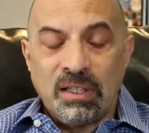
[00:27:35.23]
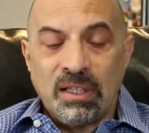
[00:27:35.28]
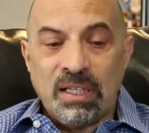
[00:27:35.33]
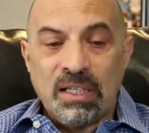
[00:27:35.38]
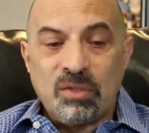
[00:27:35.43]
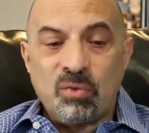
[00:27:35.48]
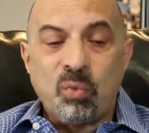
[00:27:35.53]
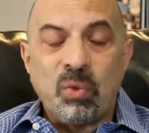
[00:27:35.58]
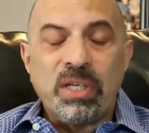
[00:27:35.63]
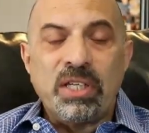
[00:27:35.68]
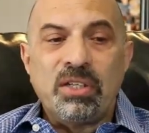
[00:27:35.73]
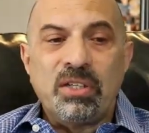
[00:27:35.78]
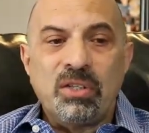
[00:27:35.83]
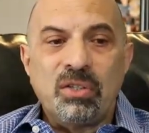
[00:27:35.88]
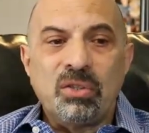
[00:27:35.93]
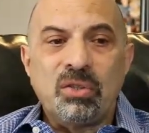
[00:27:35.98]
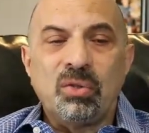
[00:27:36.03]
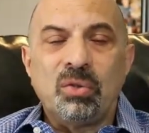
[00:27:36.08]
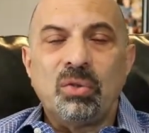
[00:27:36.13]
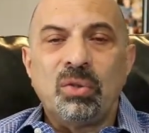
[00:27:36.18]
is we
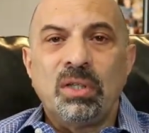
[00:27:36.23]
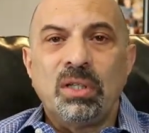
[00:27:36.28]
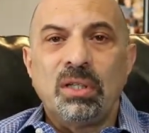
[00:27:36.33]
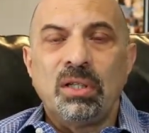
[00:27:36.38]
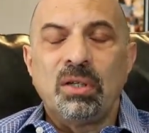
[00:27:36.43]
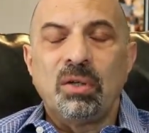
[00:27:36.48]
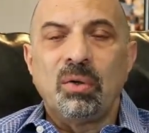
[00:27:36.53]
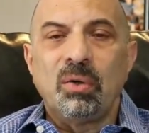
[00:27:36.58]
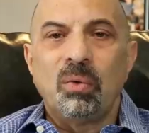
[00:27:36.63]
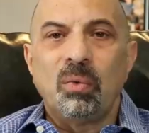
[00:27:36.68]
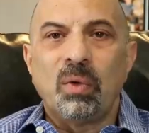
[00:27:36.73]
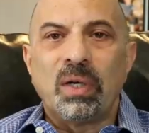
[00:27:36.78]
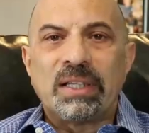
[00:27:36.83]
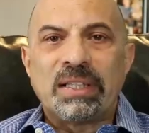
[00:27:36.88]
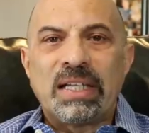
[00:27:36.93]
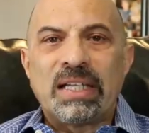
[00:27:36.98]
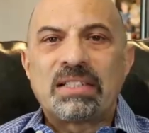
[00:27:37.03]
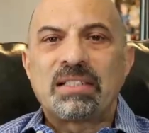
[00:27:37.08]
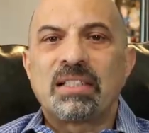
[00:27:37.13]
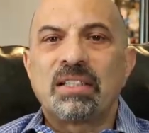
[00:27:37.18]
knew what
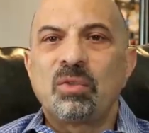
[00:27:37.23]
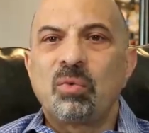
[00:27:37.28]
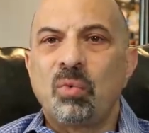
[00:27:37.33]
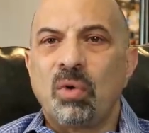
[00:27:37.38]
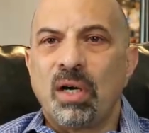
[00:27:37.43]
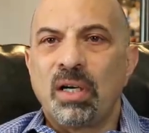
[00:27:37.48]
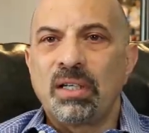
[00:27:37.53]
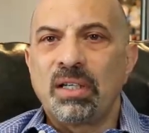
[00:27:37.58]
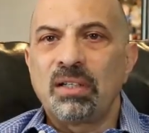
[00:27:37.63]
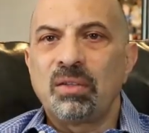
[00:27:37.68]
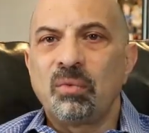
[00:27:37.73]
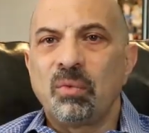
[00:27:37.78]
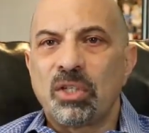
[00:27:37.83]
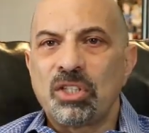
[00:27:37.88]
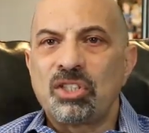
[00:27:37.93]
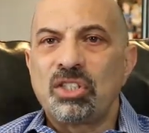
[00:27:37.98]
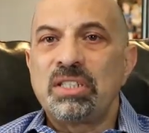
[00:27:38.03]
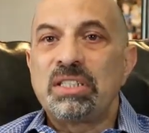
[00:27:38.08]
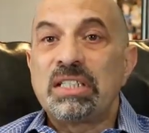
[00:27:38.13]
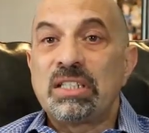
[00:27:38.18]
Leslie wanted and
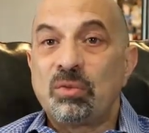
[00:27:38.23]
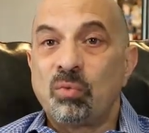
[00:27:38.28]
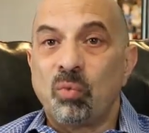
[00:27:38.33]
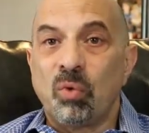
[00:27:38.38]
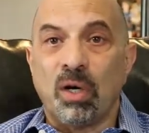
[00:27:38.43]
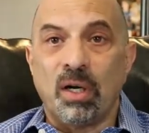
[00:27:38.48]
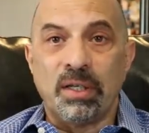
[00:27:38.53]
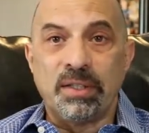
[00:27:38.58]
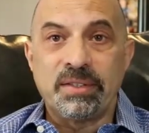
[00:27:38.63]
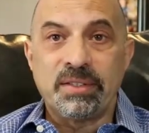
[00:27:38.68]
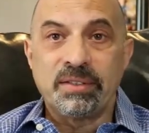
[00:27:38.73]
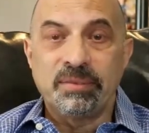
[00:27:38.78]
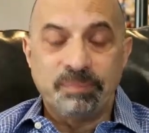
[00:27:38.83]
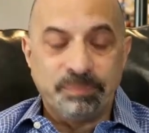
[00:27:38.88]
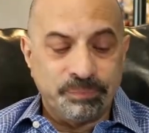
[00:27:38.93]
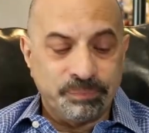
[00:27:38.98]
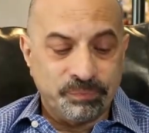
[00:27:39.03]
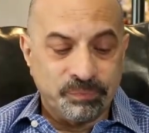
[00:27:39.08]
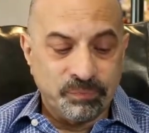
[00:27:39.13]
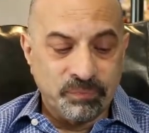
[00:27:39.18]
what she didn't want
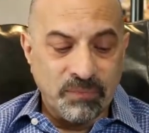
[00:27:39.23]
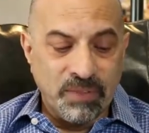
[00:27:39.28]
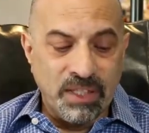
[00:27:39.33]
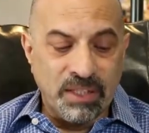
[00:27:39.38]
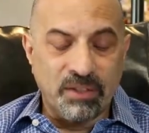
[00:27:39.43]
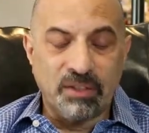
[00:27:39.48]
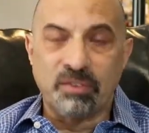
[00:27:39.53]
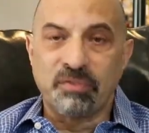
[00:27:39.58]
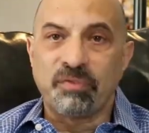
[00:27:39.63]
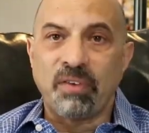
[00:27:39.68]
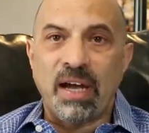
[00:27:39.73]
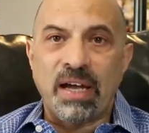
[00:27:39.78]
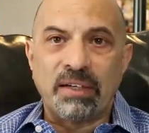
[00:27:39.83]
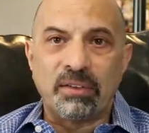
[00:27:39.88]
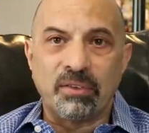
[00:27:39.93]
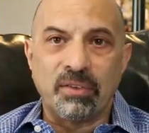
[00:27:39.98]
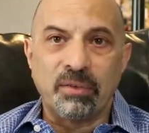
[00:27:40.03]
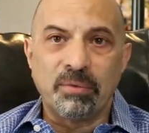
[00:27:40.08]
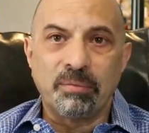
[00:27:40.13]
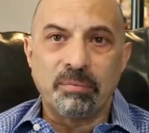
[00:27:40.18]
in her
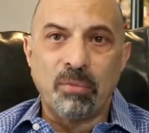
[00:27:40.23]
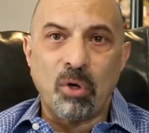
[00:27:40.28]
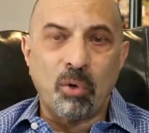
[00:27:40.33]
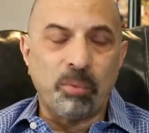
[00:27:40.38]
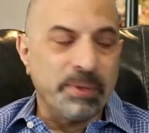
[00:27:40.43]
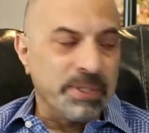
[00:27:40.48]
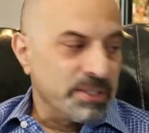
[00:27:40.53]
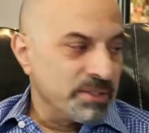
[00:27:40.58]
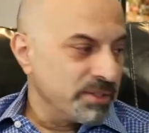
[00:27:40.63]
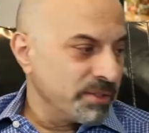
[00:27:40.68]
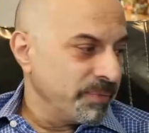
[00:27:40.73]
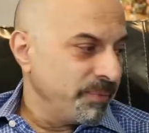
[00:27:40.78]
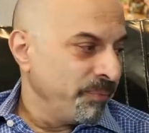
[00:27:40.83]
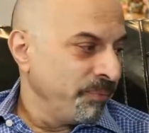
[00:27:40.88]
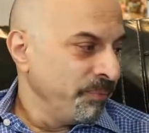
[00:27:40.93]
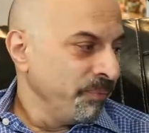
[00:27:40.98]
final moments.